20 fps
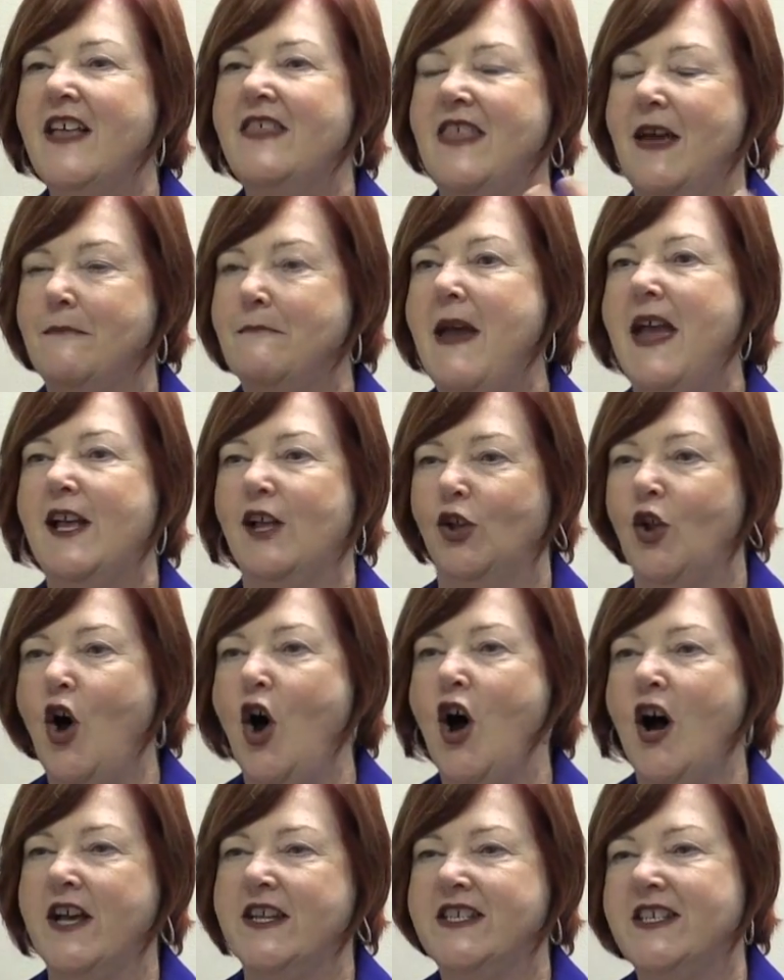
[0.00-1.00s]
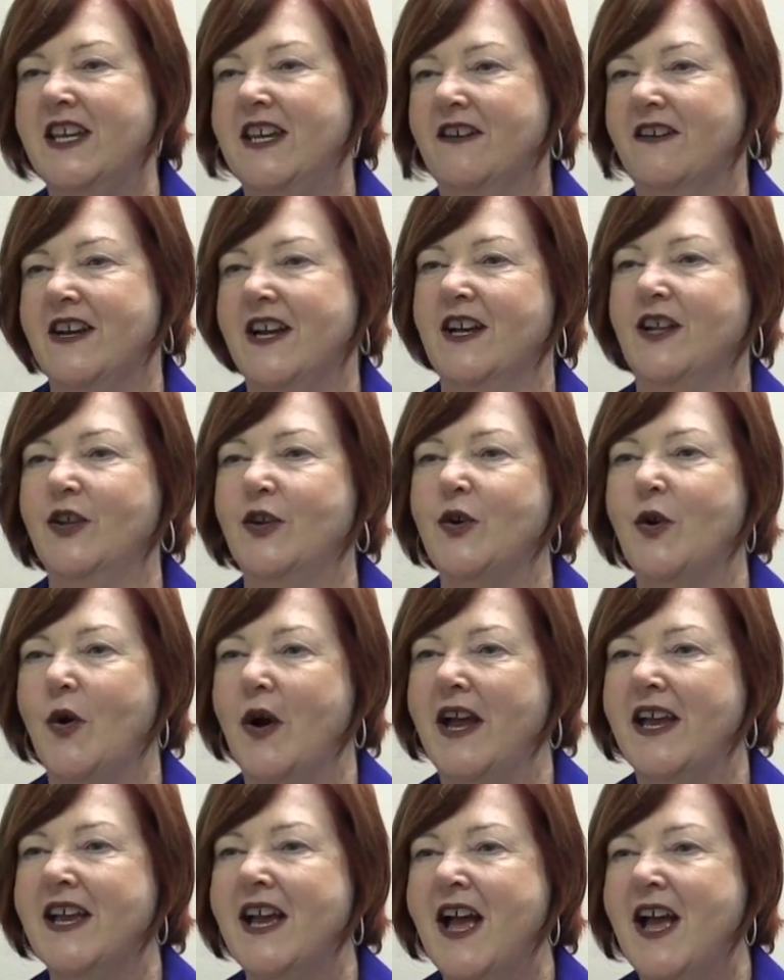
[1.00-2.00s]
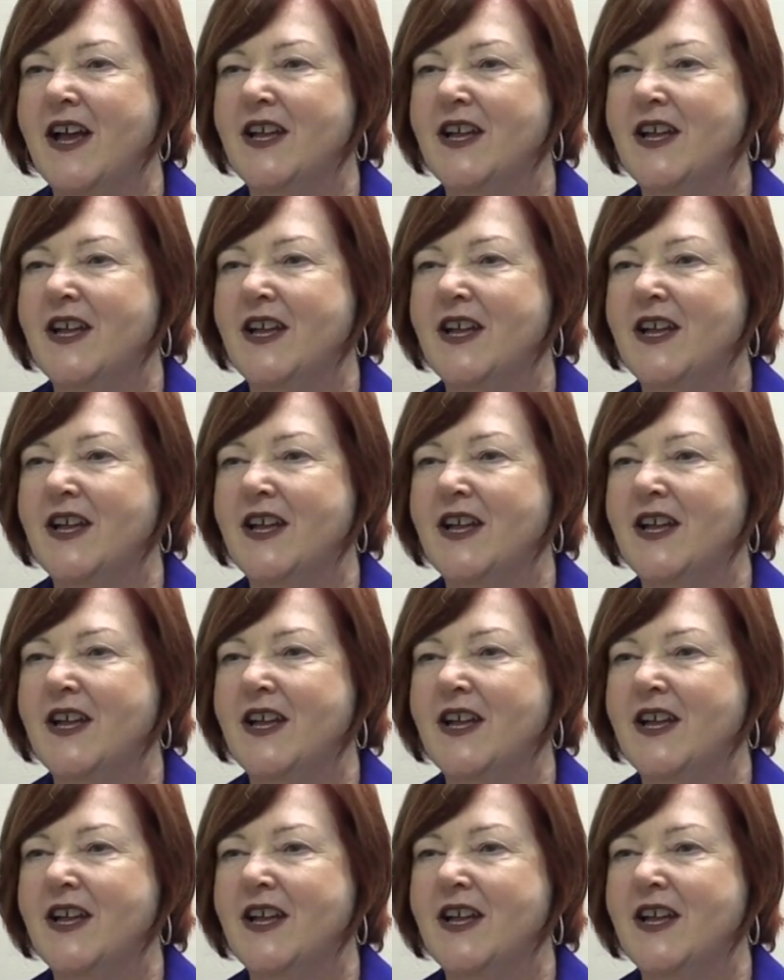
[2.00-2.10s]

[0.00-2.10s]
that make laws here in Illinois.